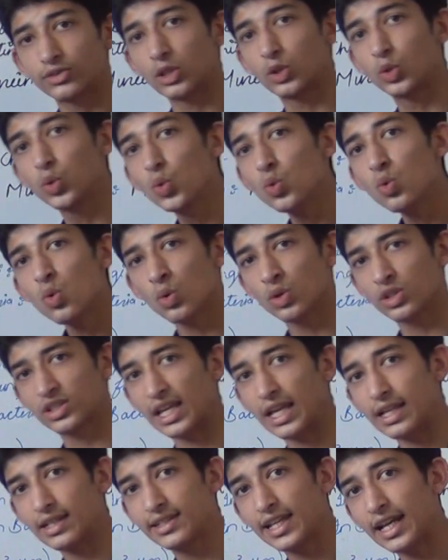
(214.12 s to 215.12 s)
the two
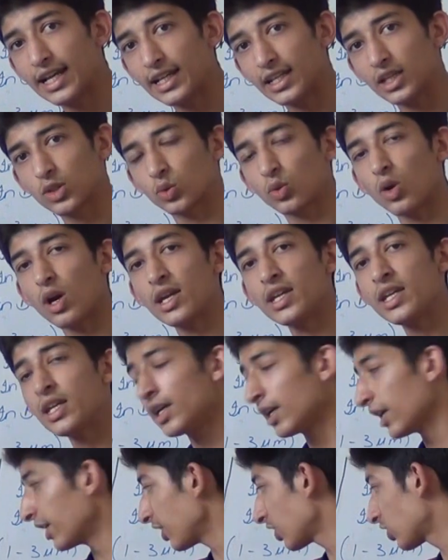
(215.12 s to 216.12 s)
cells. That is why
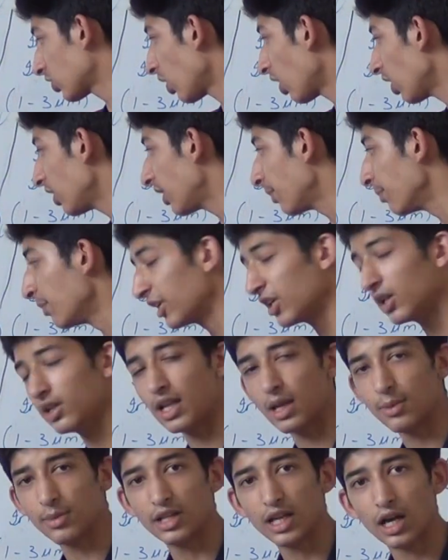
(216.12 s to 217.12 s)
it is called the middle
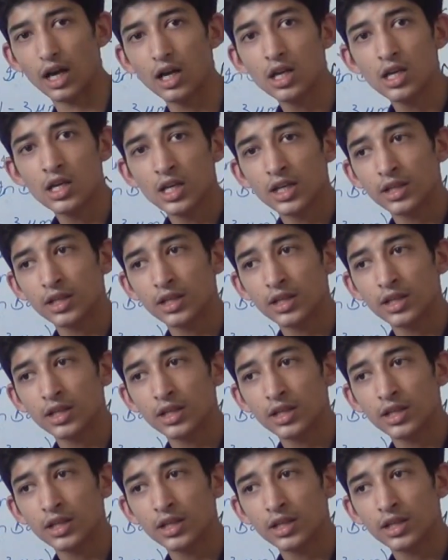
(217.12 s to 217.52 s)
lamella.